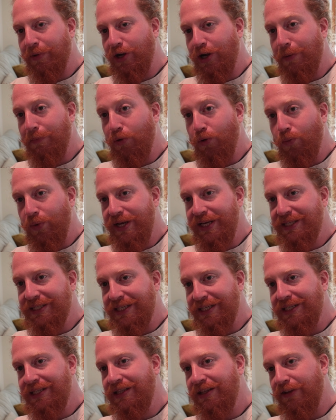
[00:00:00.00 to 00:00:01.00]
a couple
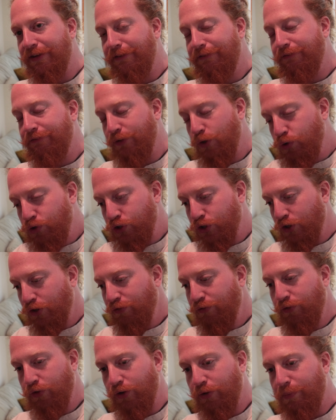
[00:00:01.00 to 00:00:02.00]
weeks in the
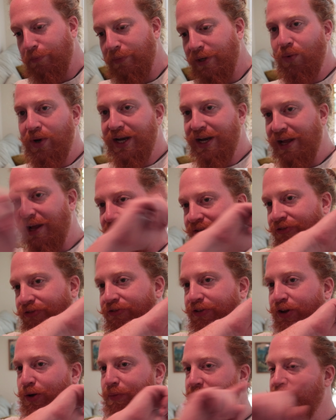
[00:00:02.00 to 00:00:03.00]
future from when I
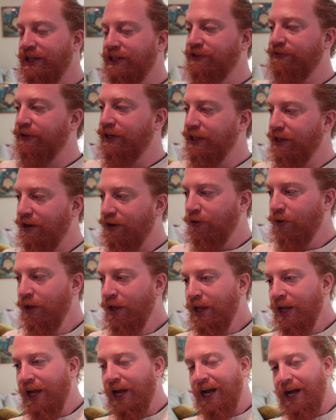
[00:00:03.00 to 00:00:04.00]
filmed this video.